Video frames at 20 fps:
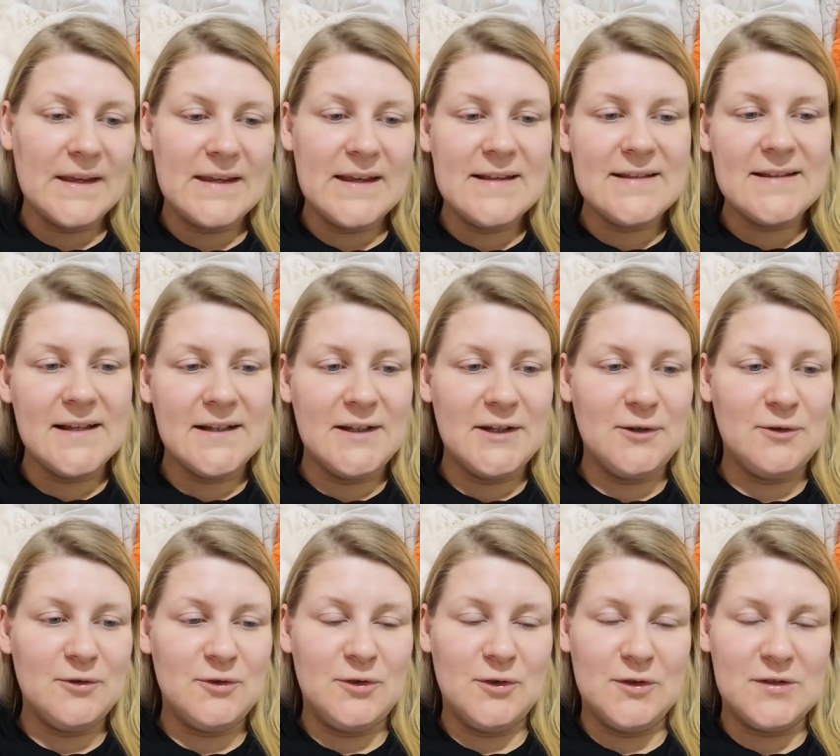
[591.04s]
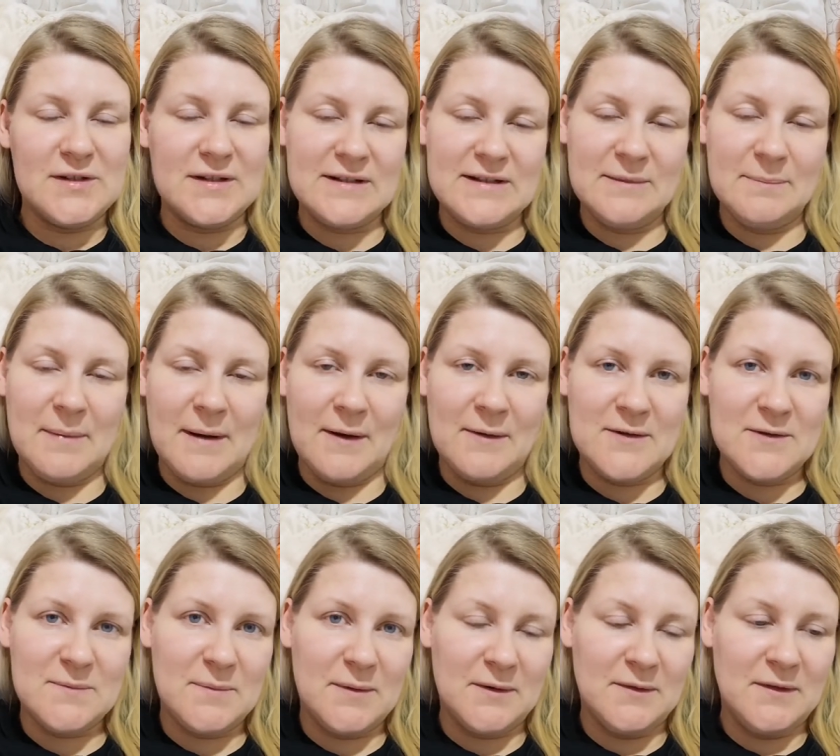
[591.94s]
He said he could do sixty
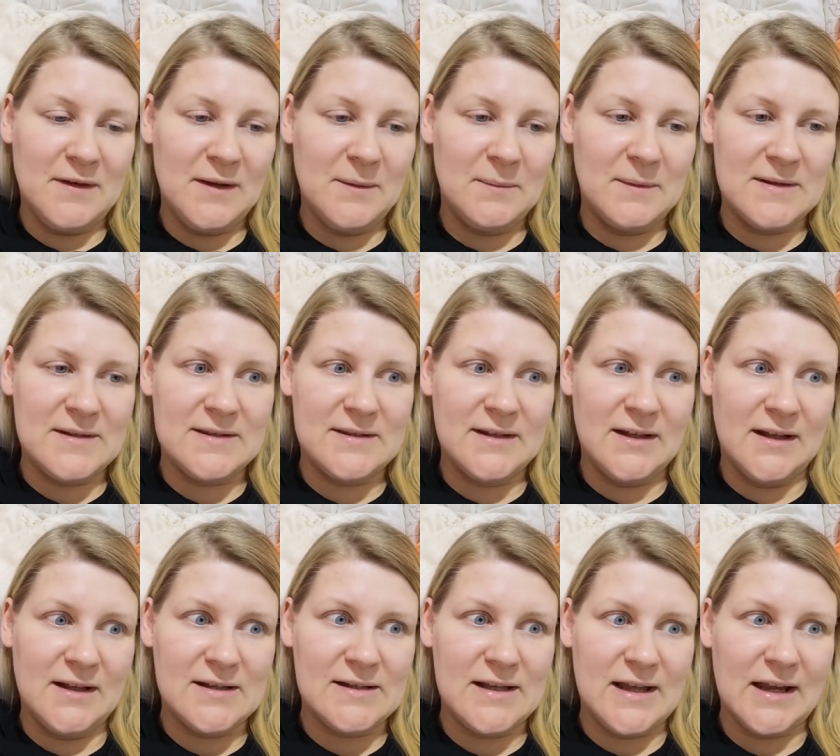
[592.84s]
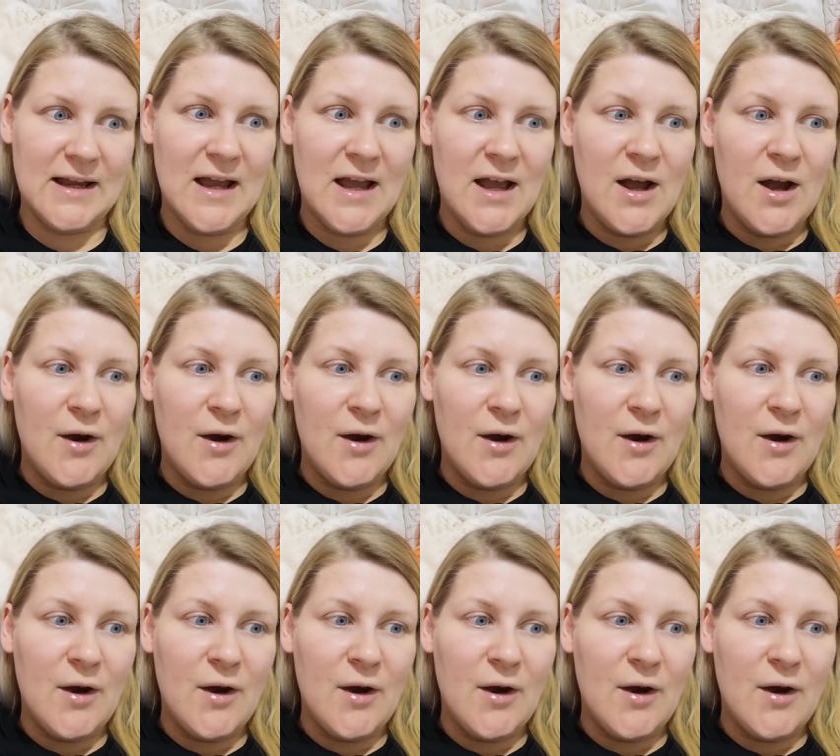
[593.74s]
pounds per week, but still, like,